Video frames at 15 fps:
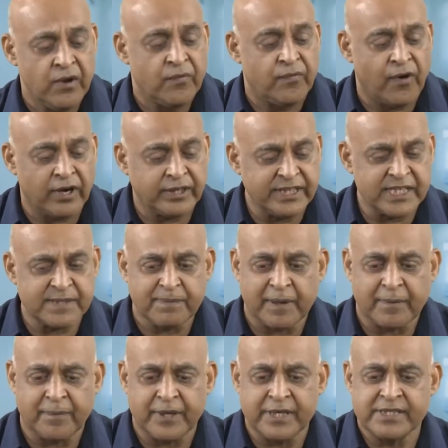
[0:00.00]
For this
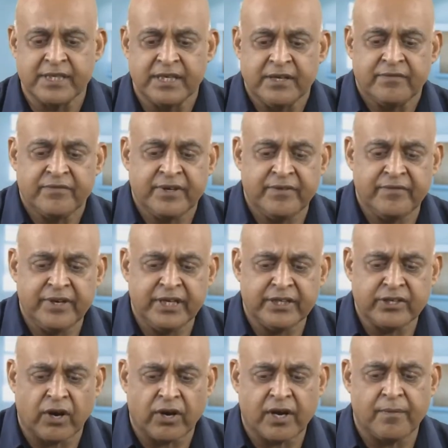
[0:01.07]
purpose, we will
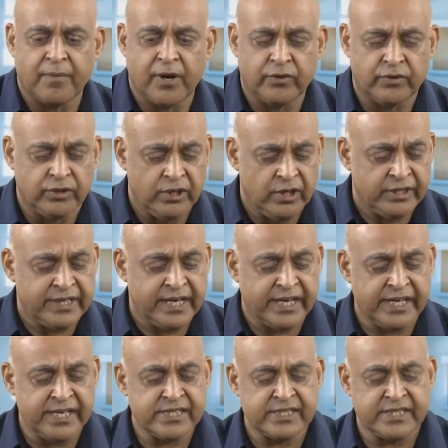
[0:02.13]
talk about that
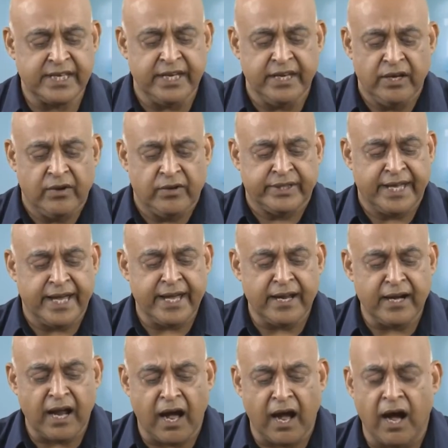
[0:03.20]
is the
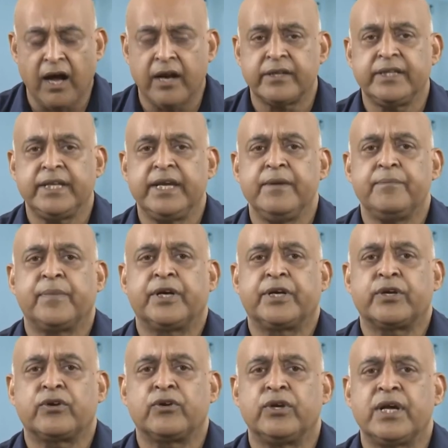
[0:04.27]
there are the
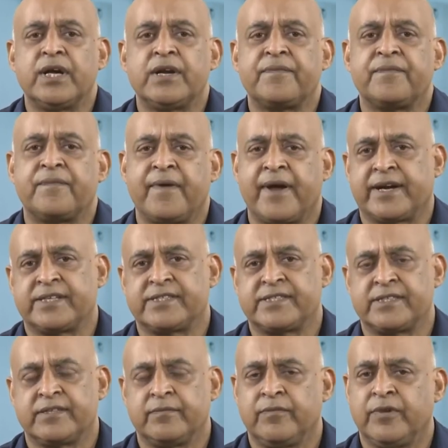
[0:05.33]
particular
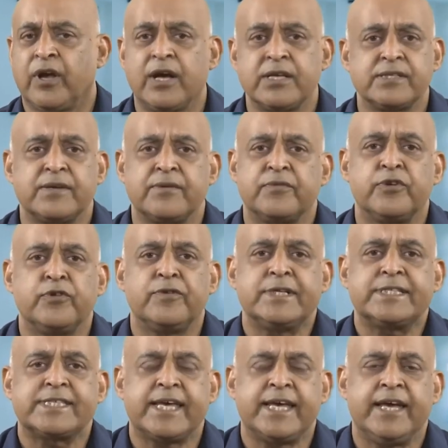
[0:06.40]
facts, because you
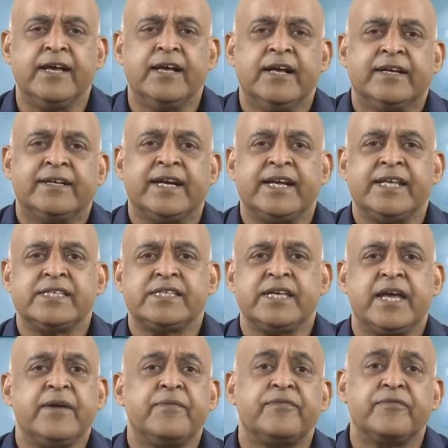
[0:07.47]
will say that is the
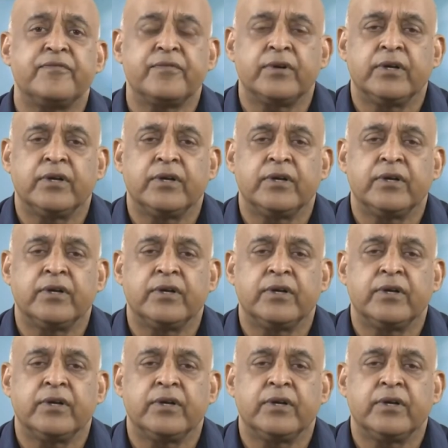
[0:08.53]
if